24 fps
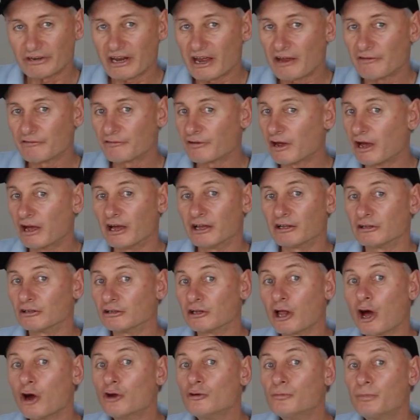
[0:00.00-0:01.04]
have a
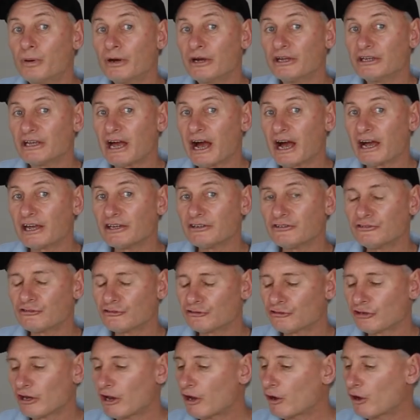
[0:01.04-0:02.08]
low
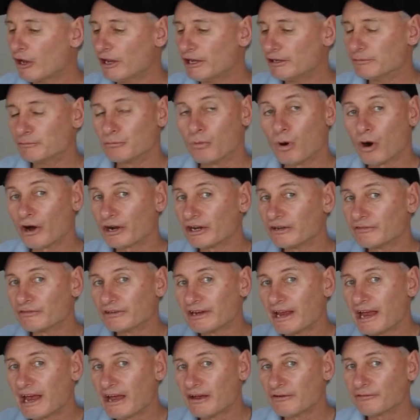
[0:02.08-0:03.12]
pH, it might even
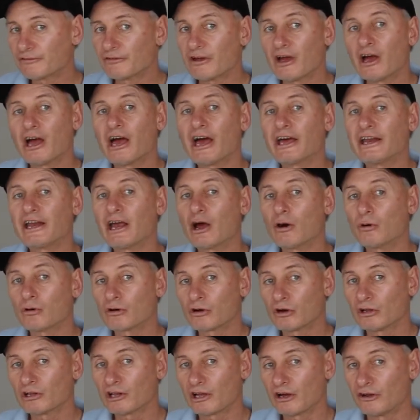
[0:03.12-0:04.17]
have an
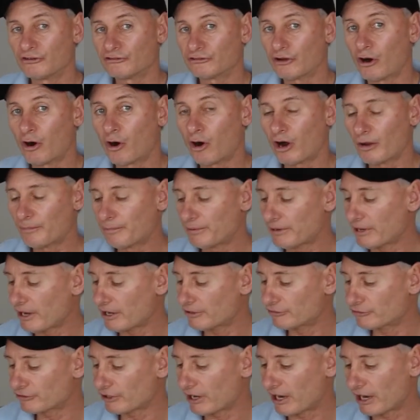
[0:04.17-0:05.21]
alkalizer, high
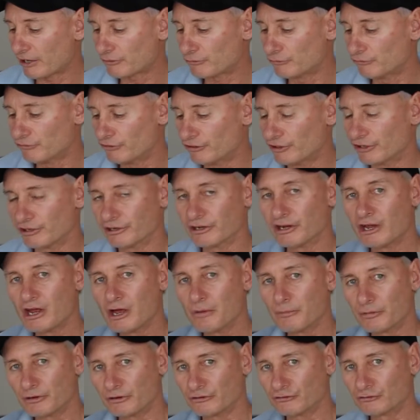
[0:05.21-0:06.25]
pH cartridge in it,
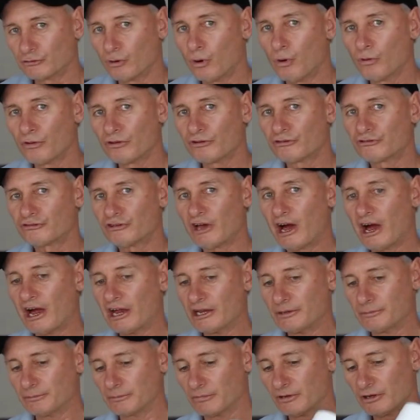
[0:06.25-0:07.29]
but it's all the
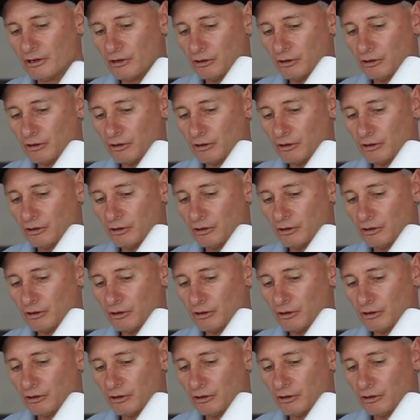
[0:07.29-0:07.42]
same.